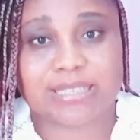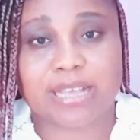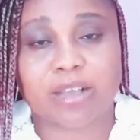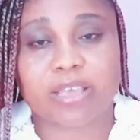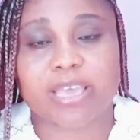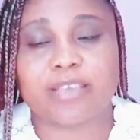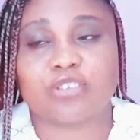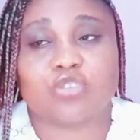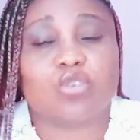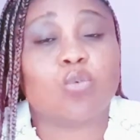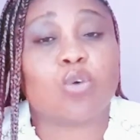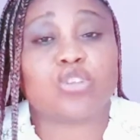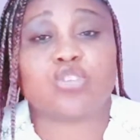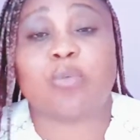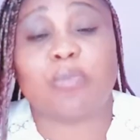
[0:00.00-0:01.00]
Okay, you know
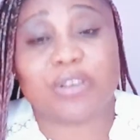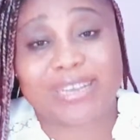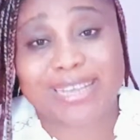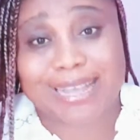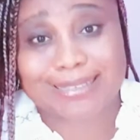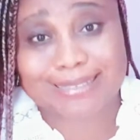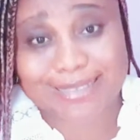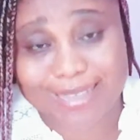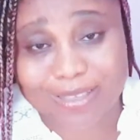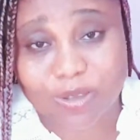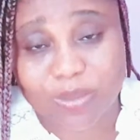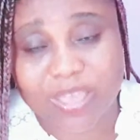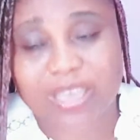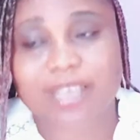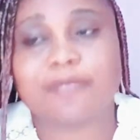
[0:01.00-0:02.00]
what your body can take.
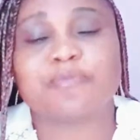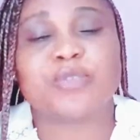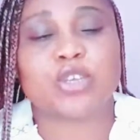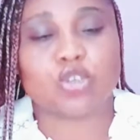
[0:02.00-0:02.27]
Okay,